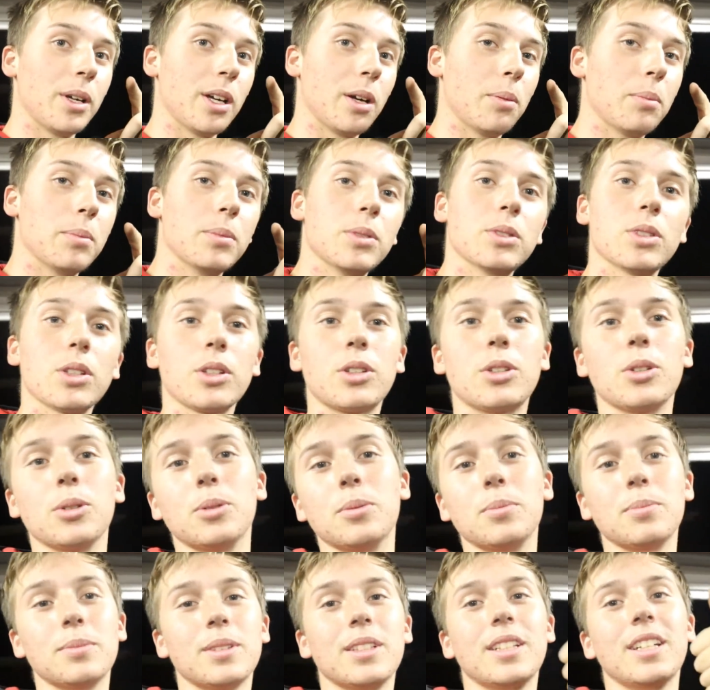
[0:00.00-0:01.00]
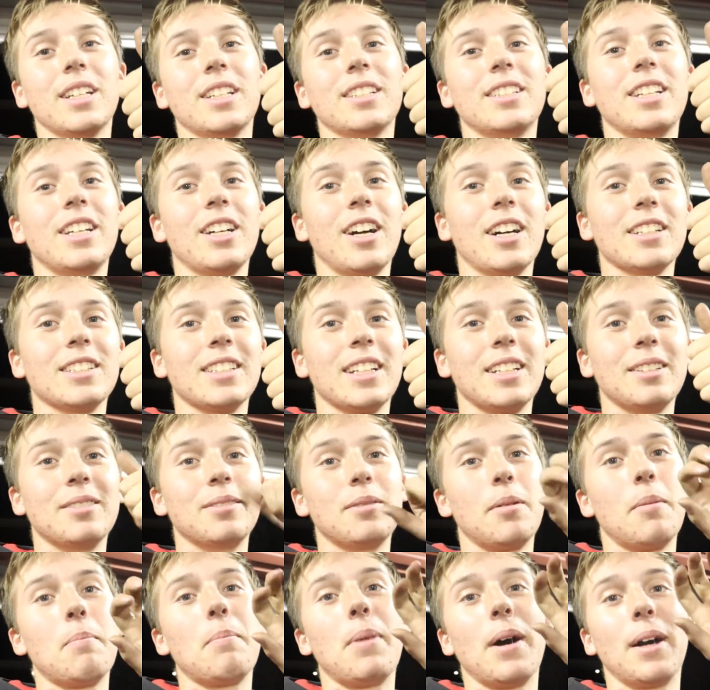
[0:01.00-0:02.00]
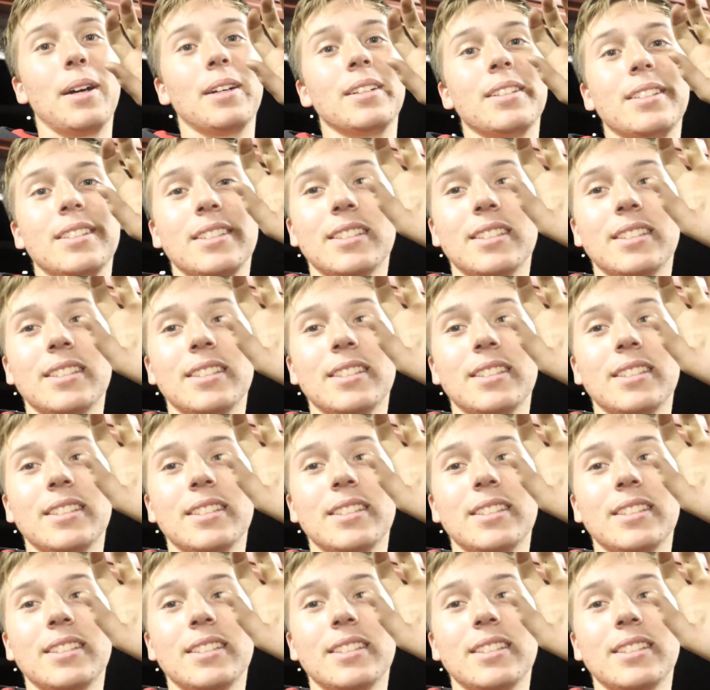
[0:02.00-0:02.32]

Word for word: M So cool. See you guys then. Bye.